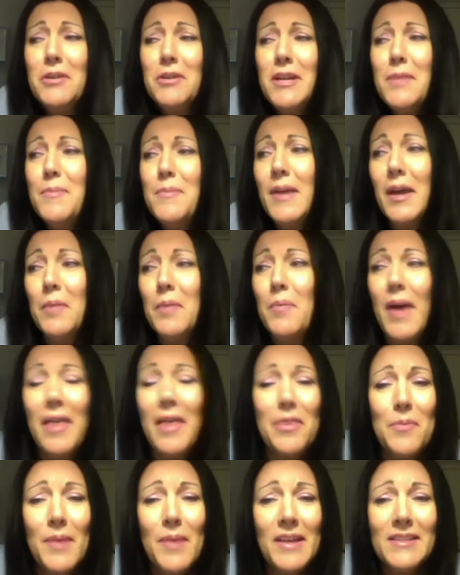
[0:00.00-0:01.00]

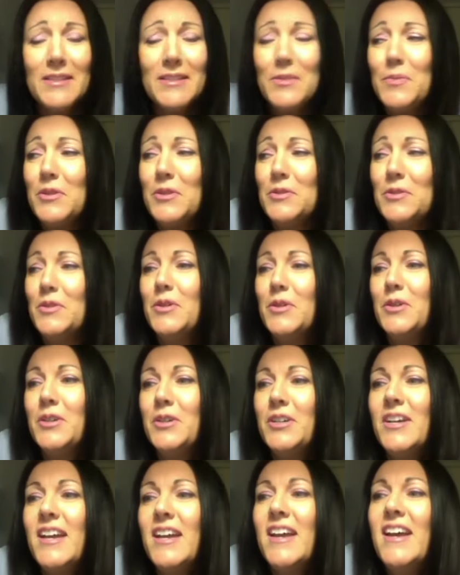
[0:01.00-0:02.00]
Macbeth based
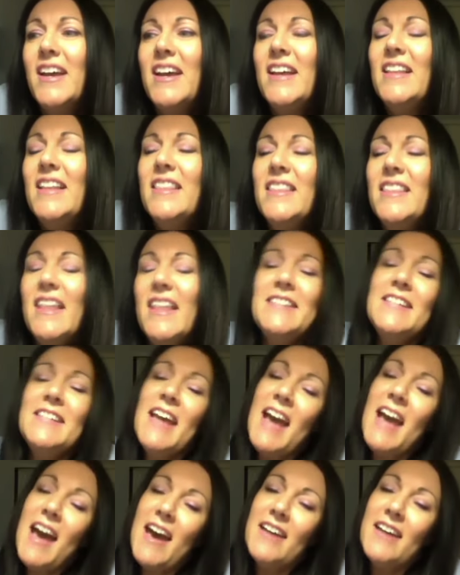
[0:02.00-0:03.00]
musical? Let's
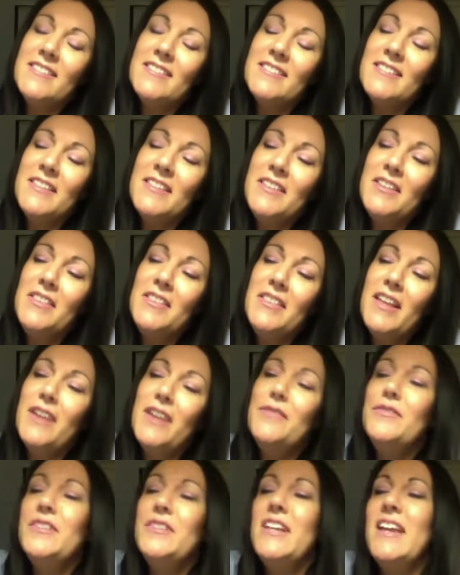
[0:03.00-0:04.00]
ask the
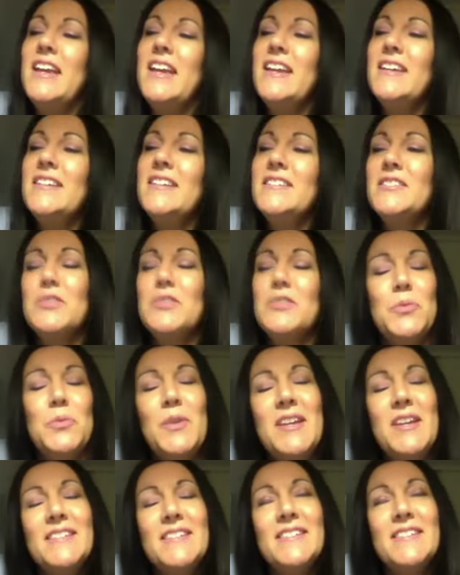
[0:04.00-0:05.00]
lovely,
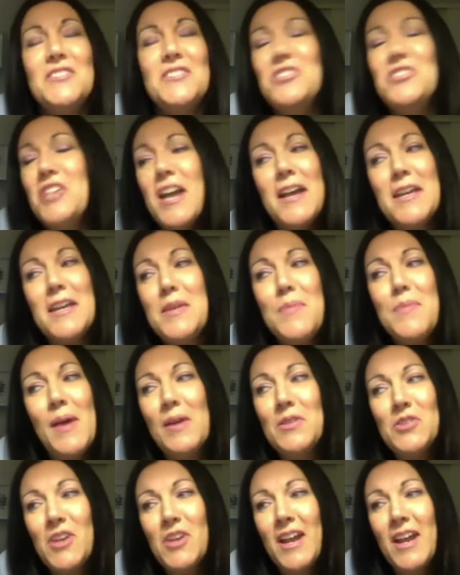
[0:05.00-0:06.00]
sweet Jackie
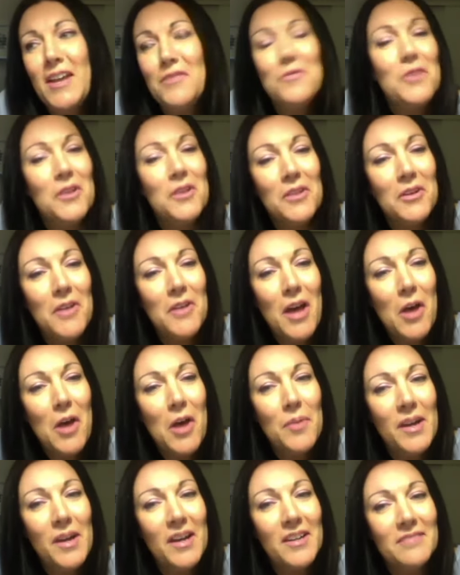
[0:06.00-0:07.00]
Beltran for a little
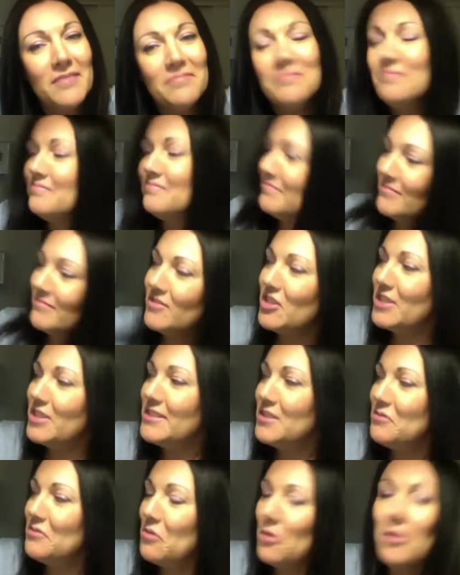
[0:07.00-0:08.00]
help here.
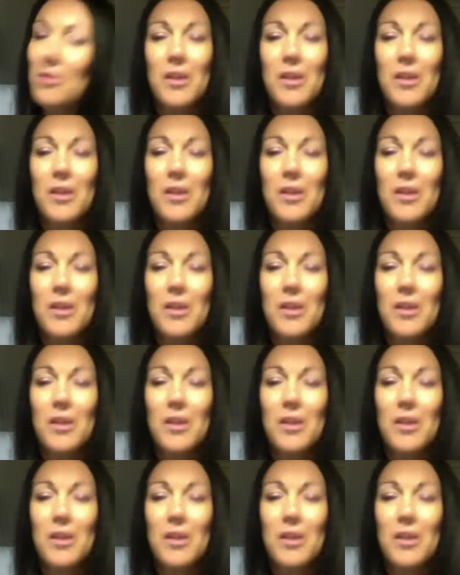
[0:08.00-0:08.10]
Justin, roll.